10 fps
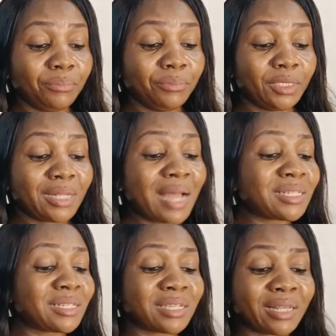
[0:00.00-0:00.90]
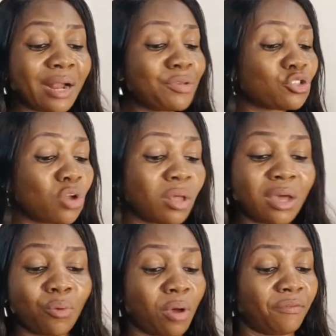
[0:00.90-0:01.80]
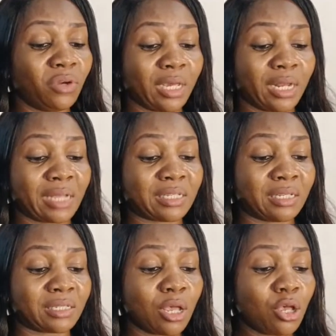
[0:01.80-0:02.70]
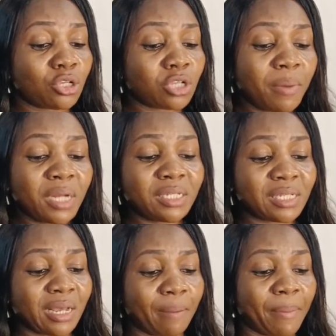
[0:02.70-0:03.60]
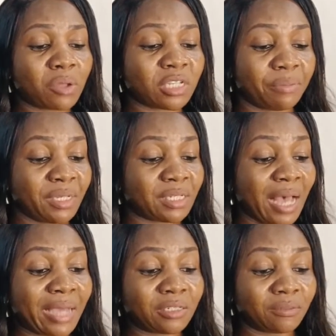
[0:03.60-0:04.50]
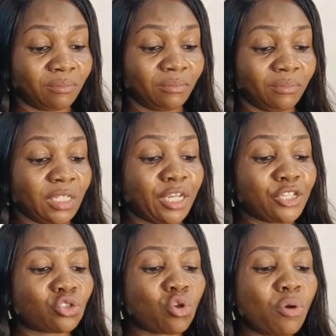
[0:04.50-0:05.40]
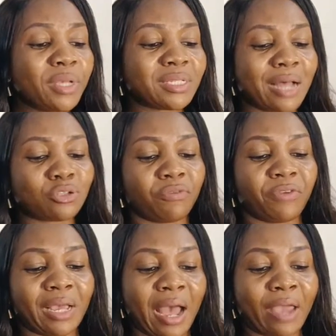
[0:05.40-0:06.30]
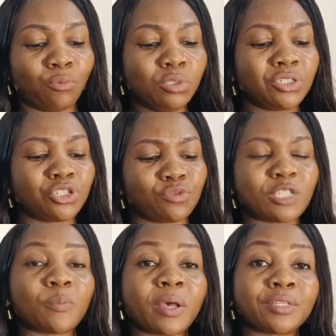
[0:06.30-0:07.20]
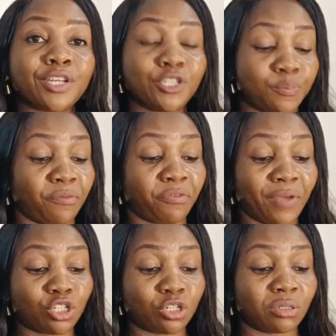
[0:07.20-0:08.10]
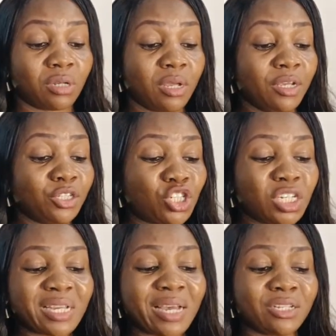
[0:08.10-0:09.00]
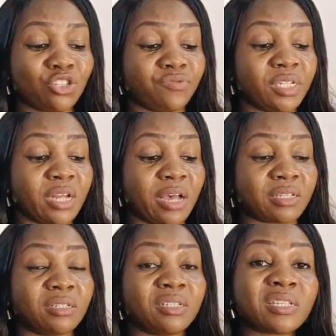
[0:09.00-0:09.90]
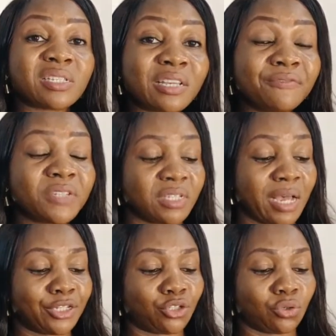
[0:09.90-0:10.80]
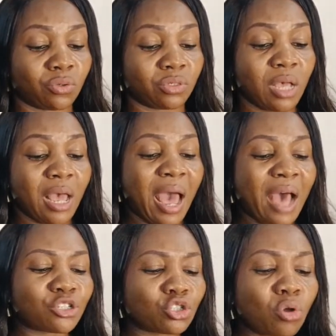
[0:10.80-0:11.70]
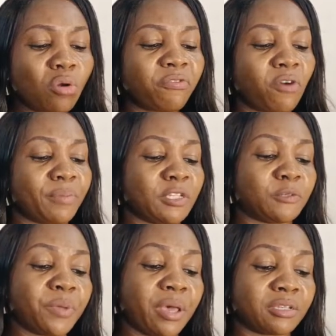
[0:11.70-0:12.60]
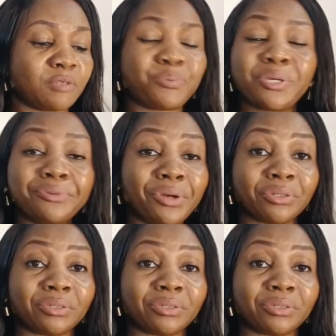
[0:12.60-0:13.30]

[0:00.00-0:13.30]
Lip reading: That is it. There is no other way of looking at it. Somebody said about him, he said, his story is that of a guy who disrespected his profession, cheated his readers, deceived his editors, and stole from his peers, period.